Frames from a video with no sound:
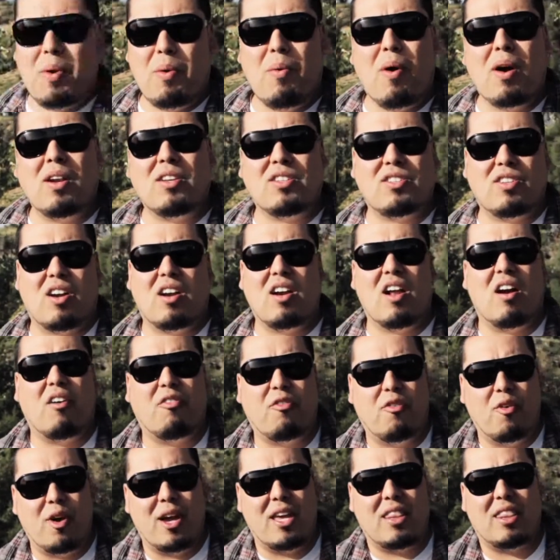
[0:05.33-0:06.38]
what we want to start
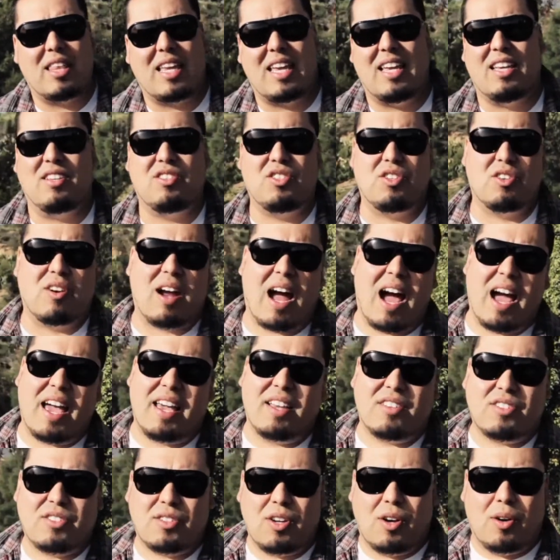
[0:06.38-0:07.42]
off with is your
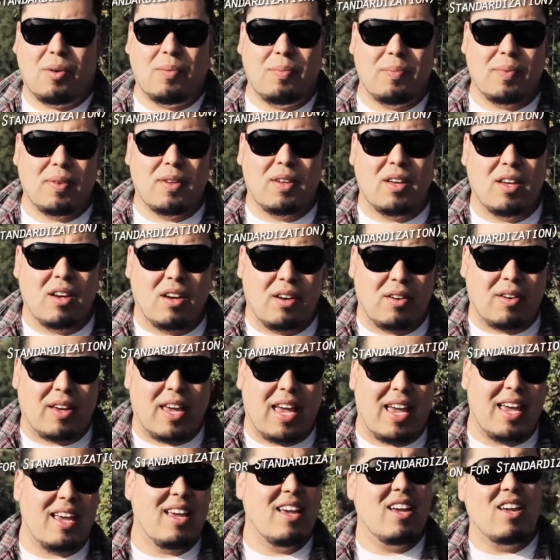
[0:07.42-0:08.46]
ISO.
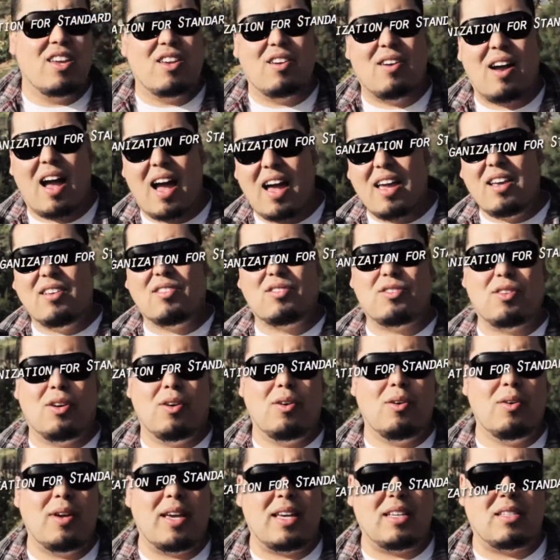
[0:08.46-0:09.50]
Okay, your
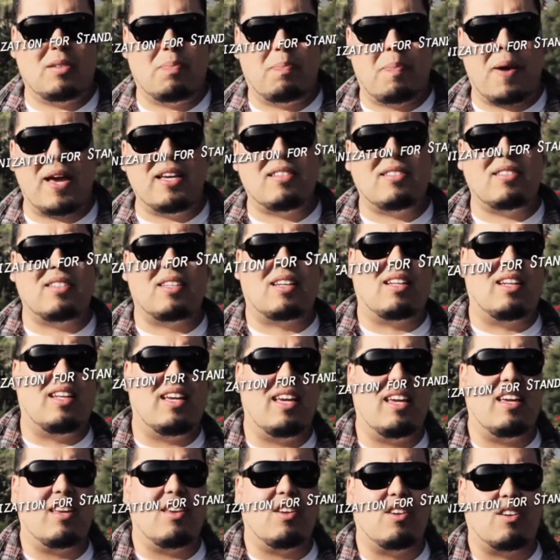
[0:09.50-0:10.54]
ISO is
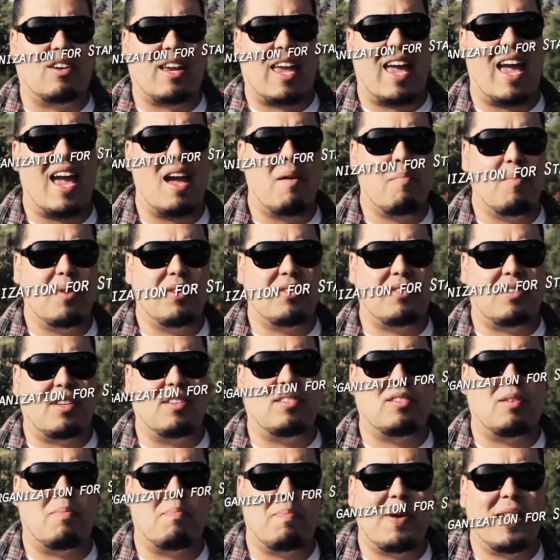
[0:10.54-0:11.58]
basically your camera's
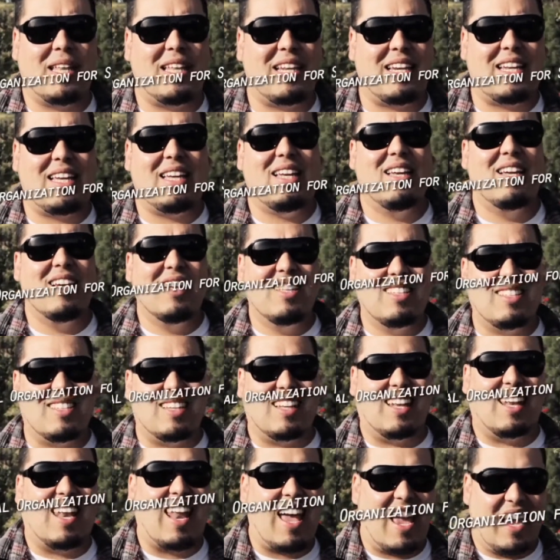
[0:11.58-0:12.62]
sensibility
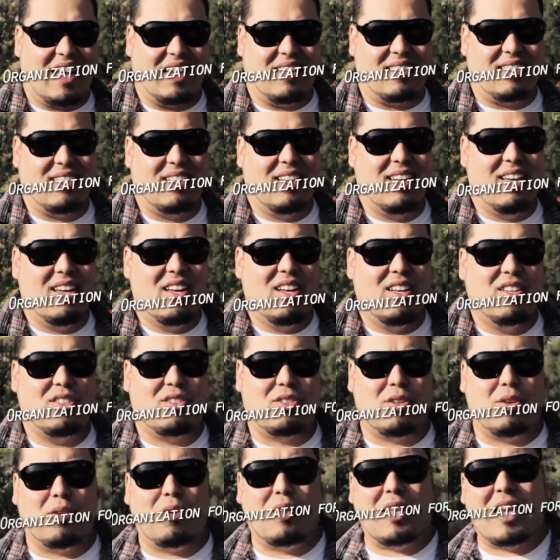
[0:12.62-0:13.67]
to light.
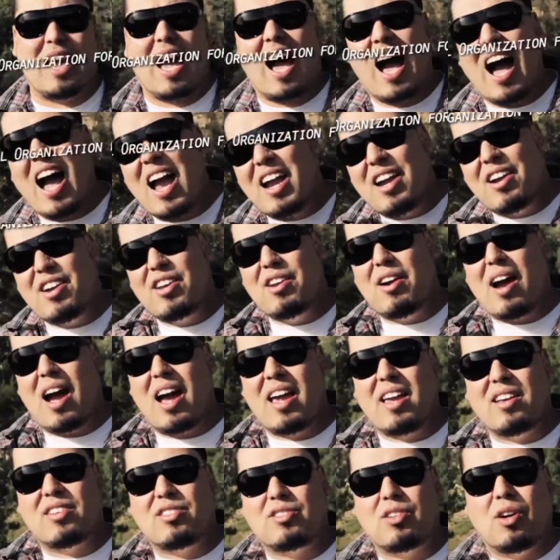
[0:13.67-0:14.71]
So the higher your
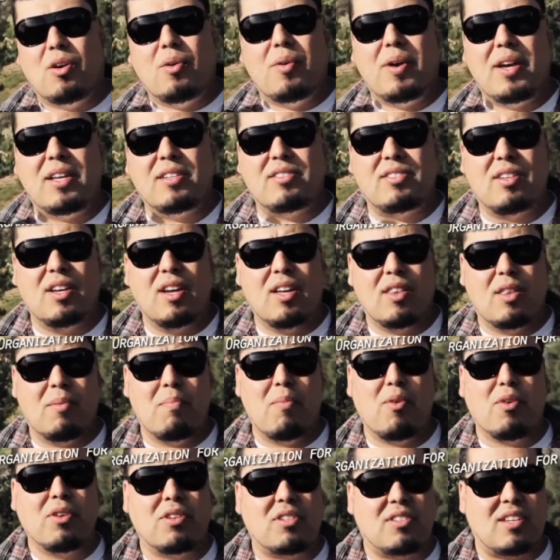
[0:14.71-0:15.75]
ISO is, the
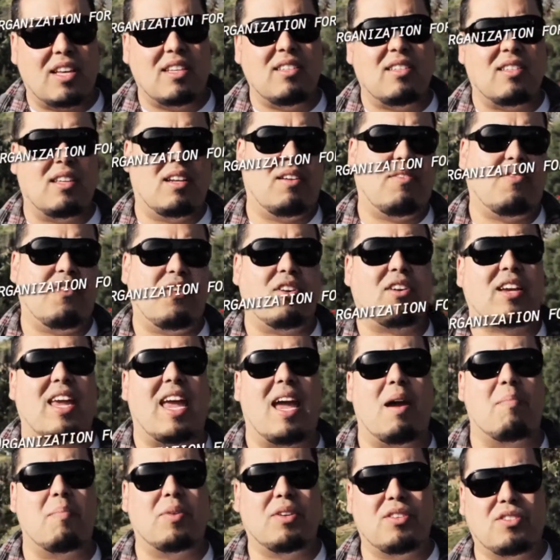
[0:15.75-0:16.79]
more sensitive your
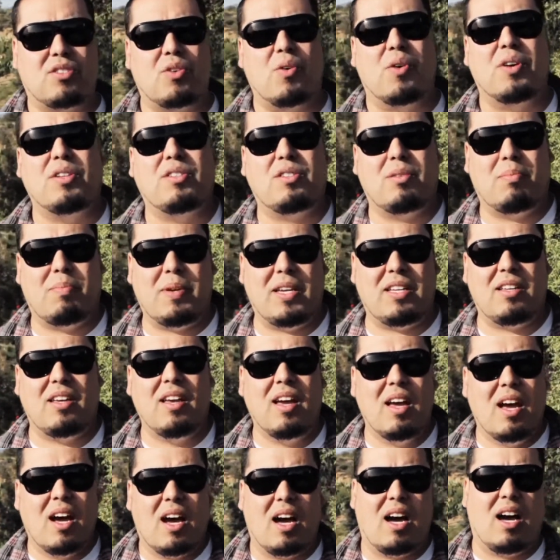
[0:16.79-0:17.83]
camera is going to be
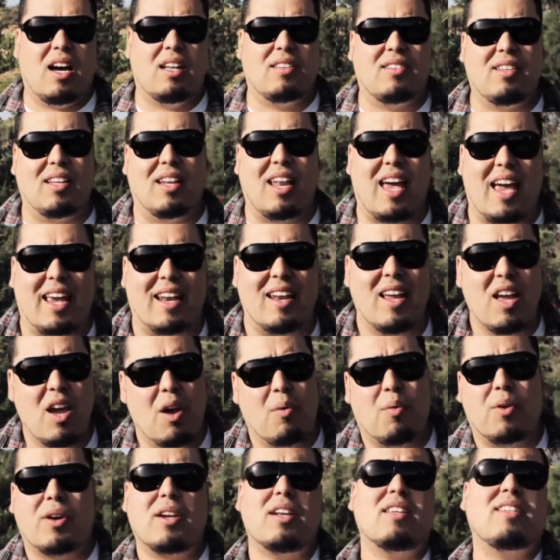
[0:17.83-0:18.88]
to light.
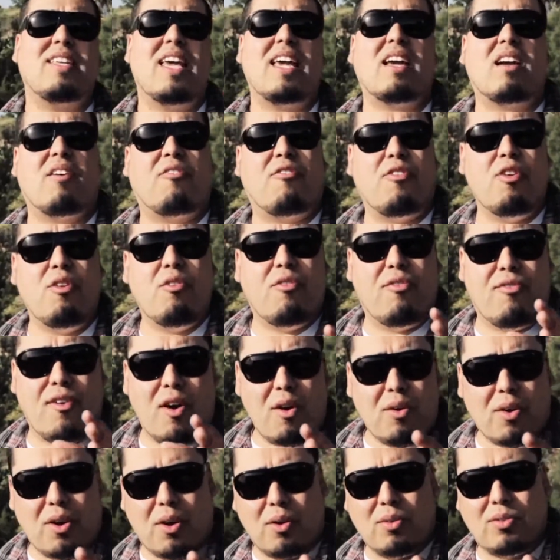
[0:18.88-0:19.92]
We're going to take a few
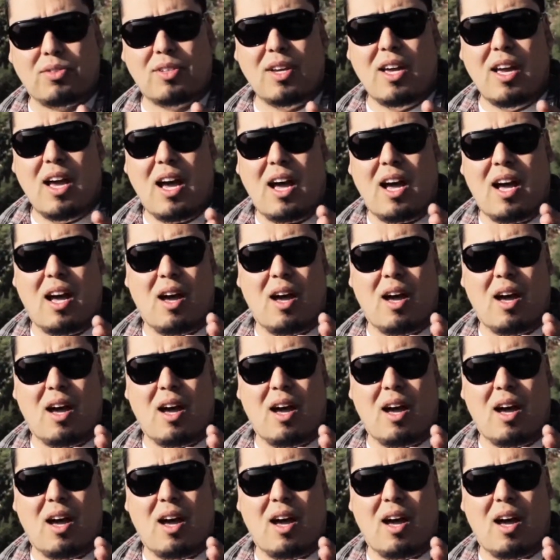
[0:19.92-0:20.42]
photos